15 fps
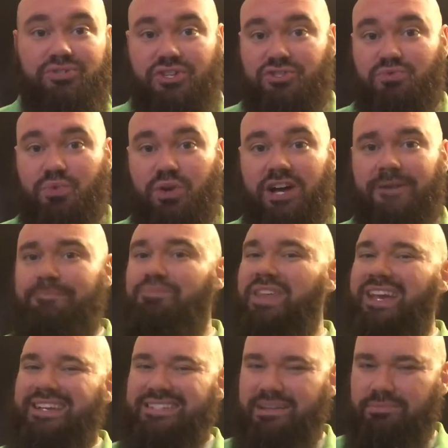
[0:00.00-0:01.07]
as well.
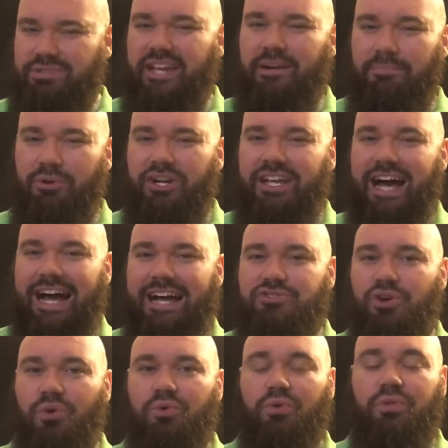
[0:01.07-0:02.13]
Seems like a pretty high
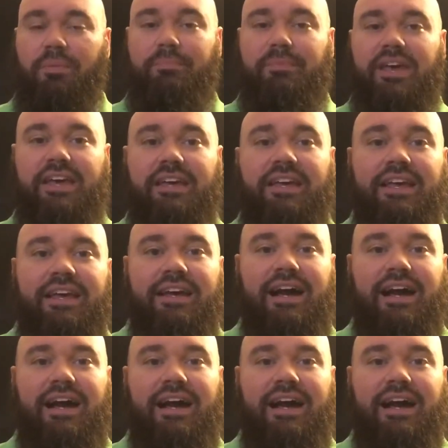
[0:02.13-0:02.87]
total to me.